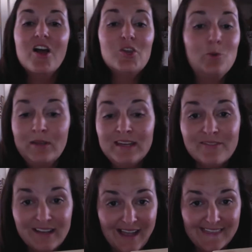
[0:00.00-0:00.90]
You could
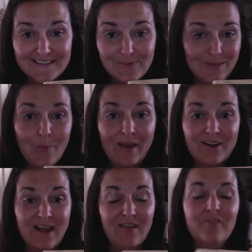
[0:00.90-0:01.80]
even cut this with a butter
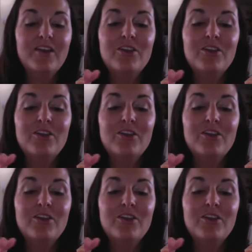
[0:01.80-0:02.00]
knife.